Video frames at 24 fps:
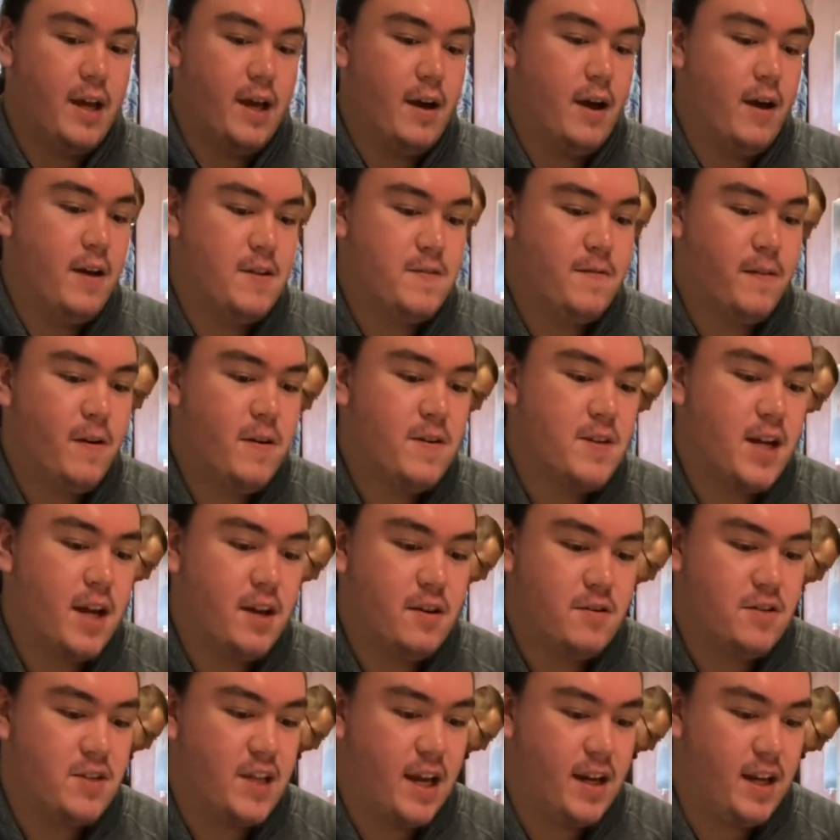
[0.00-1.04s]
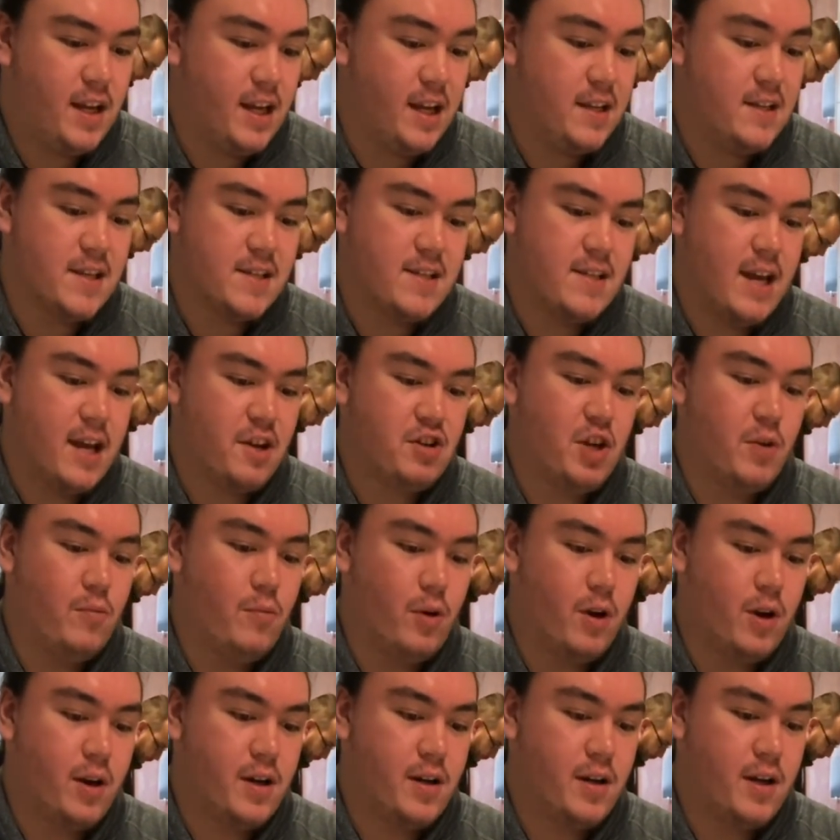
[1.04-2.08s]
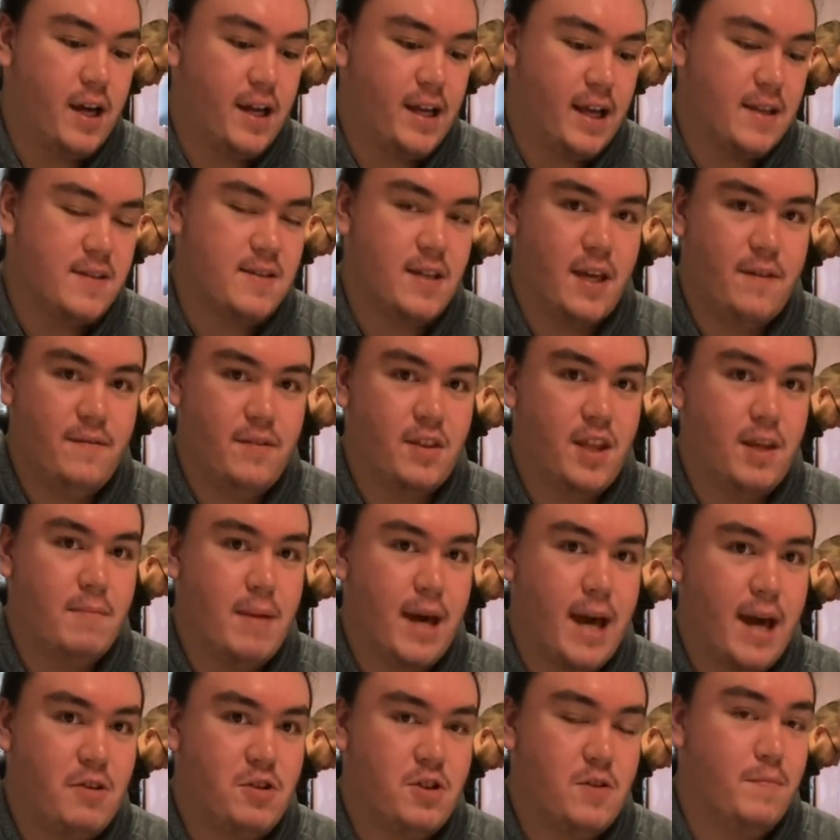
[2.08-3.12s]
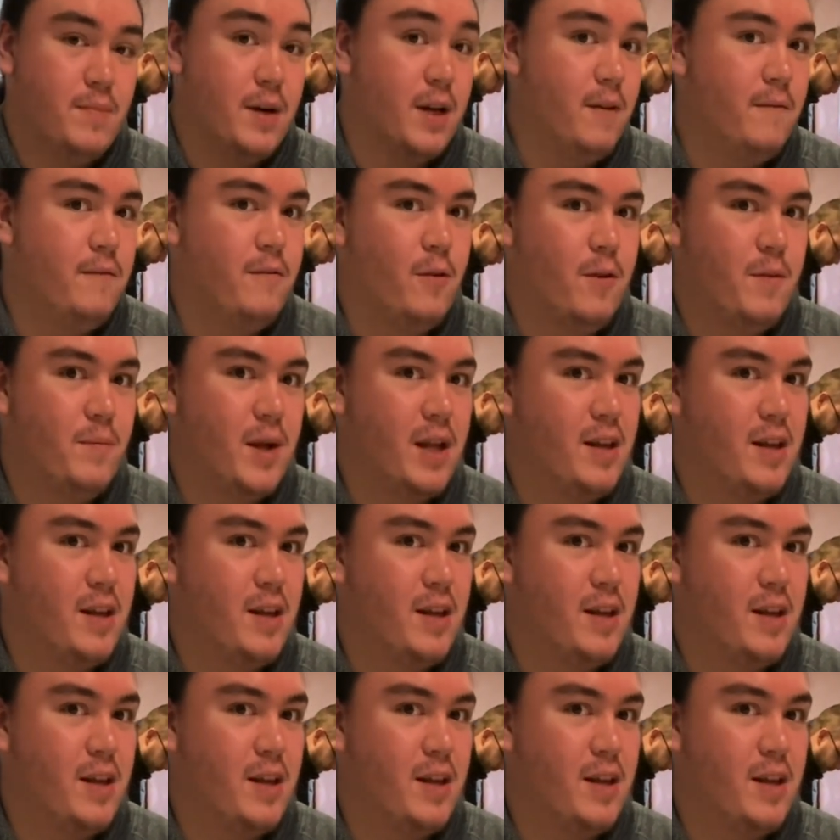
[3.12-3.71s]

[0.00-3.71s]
As far as I understand it, it doesn't actually work against evenly matched, but a